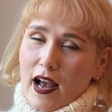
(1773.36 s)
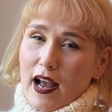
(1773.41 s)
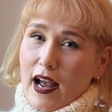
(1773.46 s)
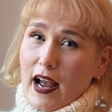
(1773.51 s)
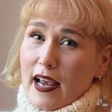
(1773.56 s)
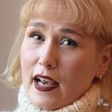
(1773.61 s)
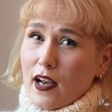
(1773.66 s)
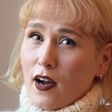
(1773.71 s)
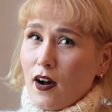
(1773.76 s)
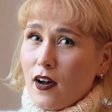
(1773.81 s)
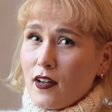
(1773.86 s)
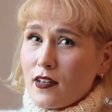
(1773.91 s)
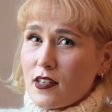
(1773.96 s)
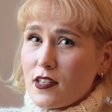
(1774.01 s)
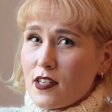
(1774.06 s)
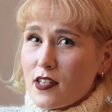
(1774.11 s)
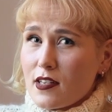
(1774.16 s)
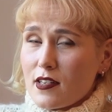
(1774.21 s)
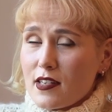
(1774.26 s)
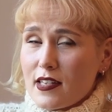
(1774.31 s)
I can't
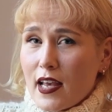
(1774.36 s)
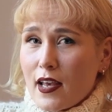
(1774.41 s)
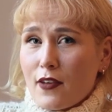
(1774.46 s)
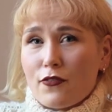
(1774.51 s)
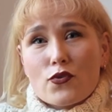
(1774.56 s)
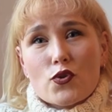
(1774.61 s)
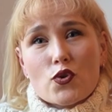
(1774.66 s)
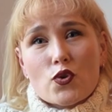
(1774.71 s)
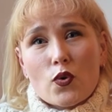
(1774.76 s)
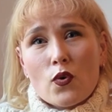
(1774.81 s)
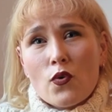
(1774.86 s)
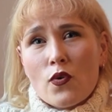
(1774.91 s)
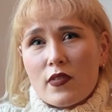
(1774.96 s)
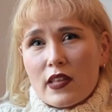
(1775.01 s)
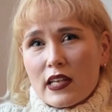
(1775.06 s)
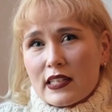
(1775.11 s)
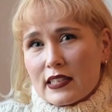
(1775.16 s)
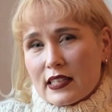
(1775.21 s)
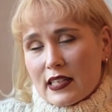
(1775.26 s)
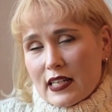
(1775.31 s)
say for sure
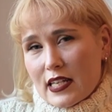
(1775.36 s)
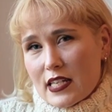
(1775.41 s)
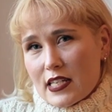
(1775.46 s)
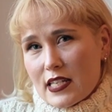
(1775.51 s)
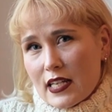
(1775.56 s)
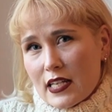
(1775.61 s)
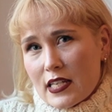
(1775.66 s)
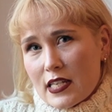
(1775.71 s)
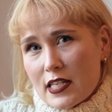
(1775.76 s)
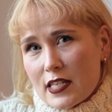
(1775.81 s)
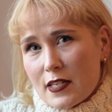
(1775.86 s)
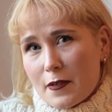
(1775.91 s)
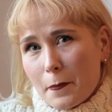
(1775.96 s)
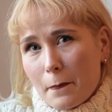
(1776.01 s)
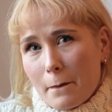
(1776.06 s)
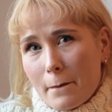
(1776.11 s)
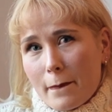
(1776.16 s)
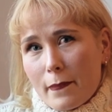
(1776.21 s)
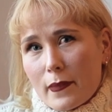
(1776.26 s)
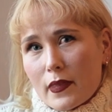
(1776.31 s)
they didn't exist,
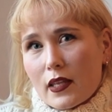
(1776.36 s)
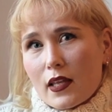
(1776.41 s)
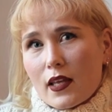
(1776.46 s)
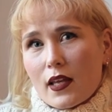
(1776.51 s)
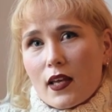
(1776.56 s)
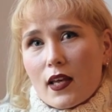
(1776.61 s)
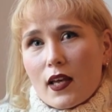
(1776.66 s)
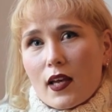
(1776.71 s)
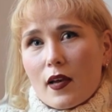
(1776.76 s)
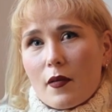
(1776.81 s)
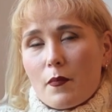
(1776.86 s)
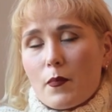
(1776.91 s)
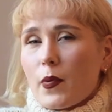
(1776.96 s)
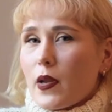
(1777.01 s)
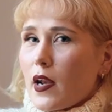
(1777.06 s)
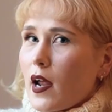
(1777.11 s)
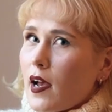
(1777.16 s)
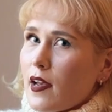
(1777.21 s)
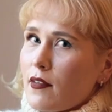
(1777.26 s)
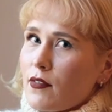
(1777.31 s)
but
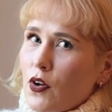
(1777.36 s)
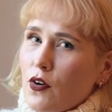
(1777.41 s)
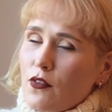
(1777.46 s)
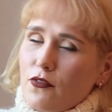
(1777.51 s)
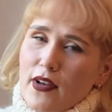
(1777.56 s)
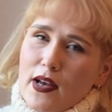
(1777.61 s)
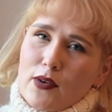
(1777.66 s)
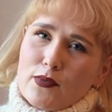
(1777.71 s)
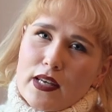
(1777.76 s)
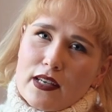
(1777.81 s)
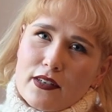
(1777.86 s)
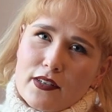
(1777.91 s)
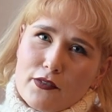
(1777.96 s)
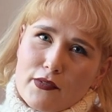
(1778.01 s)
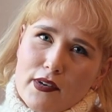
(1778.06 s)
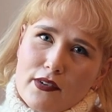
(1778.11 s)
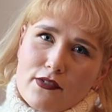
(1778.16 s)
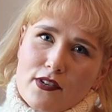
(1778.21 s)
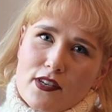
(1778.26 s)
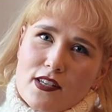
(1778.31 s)
I have not found any
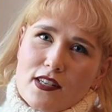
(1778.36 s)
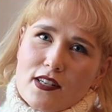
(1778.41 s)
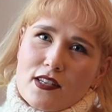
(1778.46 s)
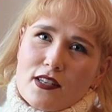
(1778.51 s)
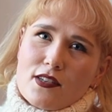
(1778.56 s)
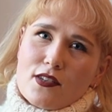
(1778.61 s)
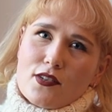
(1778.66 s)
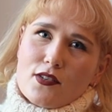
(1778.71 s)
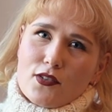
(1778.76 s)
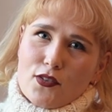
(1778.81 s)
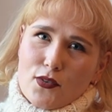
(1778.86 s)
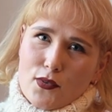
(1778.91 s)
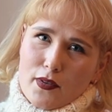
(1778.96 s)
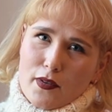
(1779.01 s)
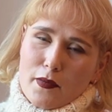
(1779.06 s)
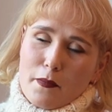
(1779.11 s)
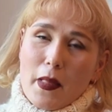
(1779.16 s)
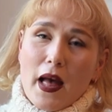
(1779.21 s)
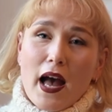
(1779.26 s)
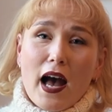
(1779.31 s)
references to
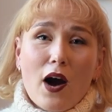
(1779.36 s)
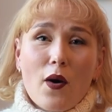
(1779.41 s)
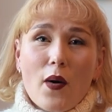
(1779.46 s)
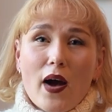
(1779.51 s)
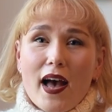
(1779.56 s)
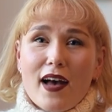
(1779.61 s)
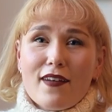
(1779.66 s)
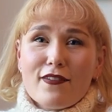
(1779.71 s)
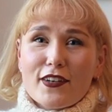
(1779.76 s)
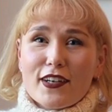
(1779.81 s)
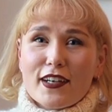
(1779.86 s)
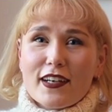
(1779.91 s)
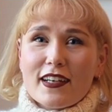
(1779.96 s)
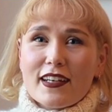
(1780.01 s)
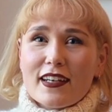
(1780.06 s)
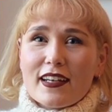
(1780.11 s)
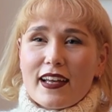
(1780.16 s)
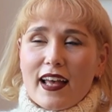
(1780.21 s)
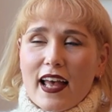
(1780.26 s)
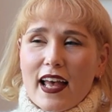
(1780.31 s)
them.
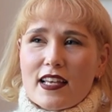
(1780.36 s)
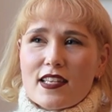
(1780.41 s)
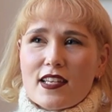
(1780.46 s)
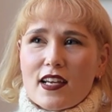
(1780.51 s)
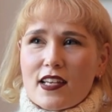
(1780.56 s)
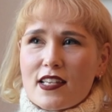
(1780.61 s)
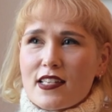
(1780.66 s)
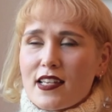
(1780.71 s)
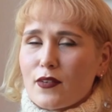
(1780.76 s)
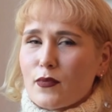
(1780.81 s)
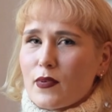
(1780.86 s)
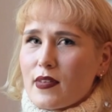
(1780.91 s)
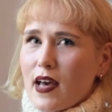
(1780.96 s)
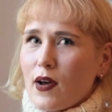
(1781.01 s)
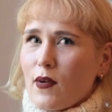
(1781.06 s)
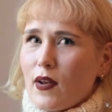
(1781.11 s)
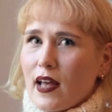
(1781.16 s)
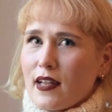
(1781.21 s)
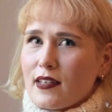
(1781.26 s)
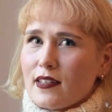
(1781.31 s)
However, as I said with
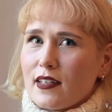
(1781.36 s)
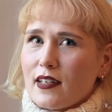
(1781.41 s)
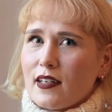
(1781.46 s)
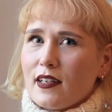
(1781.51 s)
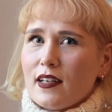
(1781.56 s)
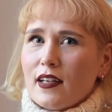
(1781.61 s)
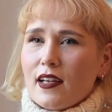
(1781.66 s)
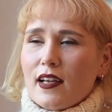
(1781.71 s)
Outlander,